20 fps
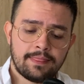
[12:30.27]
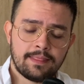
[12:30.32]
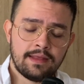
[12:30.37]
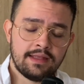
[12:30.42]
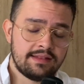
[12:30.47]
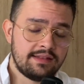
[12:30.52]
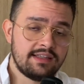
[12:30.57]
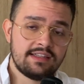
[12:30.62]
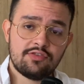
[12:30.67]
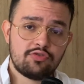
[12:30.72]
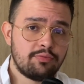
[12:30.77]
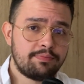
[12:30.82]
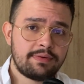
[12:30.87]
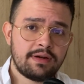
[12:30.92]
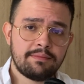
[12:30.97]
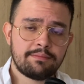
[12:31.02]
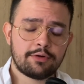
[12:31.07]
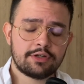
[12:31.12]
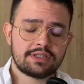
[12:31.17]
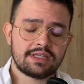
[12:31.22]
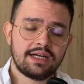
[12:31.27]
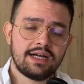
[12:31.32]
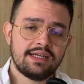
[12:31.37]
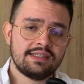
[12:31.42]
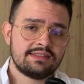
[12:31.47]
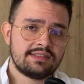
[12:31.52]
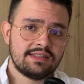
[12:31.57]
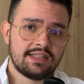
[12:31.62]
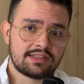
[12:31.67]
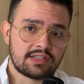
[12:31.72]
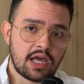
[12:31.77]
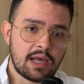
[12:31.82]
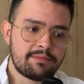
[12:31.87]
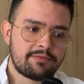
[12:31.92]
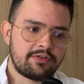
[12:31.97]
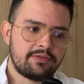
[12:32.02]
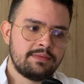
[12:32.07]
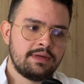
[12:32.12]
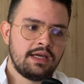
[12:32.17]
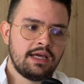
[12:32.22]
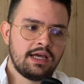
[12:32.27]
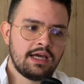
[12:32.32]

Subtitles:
And this is super important, guys, the time frame.